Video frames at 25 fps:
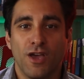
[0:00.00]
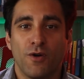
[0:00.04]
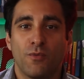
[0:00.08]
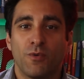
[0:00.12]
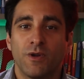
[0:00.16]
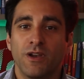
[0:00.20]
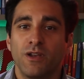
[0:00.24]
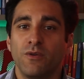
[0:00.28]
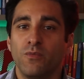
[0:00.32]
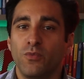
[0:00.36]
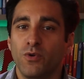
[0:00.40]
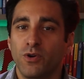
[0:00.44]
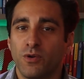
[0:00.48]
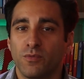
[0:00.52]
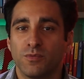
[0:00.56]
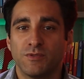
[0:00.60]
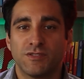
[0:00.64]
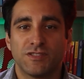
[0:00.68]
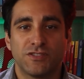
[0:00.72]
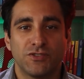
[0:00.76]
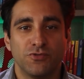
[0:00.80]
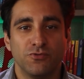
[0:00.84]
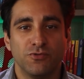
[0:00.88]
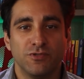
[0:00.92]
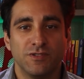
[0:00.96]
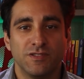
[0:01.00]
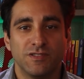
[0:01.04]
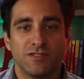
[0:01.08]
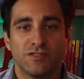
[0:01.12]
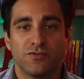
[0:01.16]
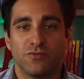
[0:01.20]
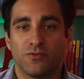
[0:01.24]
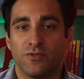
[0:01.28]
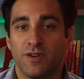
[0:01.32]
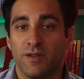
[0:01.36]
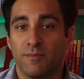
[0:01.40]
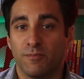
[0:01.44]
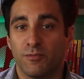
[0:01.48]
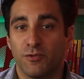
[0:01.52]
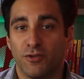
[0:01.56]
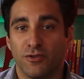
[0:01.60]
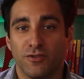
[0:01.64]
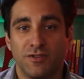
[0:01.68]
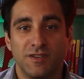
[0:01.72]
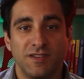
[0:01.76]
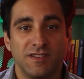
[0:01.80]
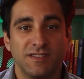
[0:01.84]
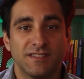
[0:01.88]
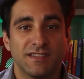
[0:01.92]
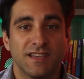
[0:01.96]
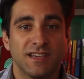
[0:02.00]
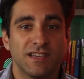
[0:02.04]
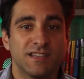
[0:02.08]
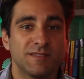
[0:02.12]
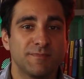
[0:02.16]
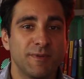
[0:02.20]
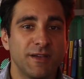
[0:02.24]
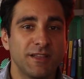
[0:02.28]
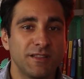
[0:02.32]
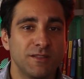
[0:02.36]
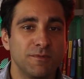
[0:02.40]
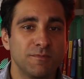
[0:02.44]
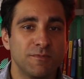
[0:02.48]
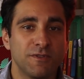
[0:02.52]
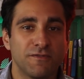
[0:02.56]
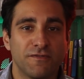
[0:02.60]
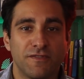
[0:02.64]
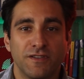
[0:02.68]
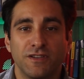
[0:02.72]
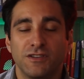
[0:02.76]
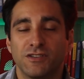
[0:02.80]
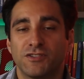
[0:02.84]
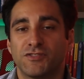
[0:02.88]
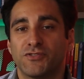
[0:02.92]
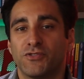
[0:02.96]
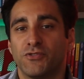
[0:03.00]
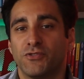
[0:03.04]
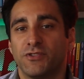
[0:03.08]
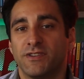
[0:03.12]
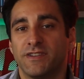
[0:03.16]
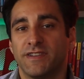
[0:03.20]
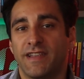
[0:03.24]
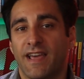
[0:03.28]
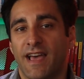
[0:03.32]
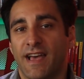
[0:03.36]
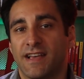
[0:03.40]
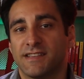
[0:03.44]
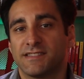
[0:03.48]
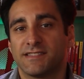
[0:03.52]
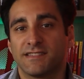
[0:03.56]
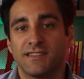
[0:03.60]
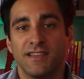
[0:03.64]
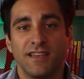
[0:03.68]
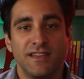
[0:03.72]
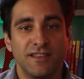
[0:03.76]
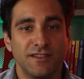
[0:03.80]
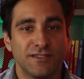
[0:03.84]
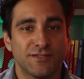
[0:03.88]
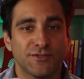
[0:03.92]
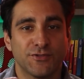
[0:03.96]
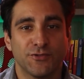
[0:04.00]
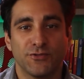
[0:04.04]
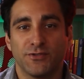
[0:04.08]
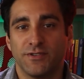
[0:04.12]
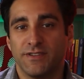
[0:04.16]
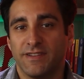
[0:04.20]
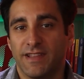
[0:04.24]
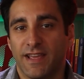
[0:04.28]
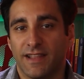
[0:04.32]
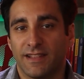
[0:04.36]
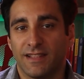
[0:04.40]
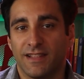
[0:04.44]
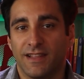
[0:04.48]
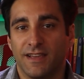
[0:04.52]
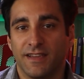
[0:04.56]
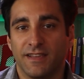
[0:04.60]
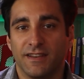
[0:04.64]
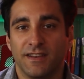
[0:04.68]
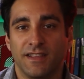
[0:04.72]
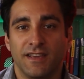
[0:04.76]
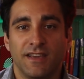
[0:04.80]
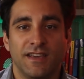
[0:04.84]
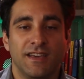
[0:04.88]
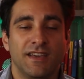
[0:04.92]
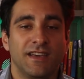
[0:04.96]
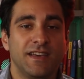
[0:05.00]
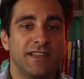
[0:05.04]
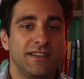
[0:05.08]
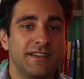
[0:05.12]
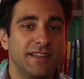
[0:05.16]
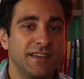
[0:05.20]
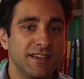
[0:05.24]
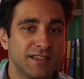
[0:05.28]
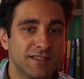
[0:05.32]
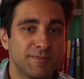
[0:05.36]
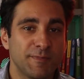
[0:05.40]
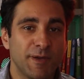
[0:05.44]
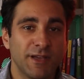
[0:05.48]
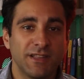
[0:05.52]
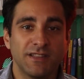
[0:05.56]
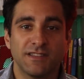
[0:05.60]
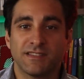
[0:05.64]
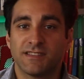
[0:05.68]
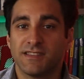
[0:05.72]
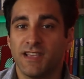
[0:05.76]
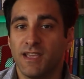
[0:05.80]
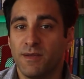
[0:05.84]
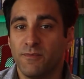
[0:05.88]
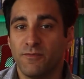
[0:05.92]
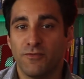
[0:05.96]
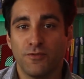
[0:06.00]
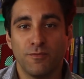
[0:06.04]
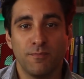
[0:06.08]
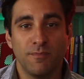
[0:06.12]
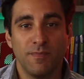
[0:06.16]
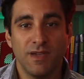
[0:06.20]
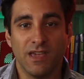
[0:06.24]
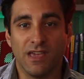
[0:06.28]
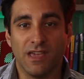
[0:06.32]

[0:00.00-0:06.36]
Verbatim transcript: When I work with students or employees, I expect them to finish certain tasks at a certain deadline. They expect the same from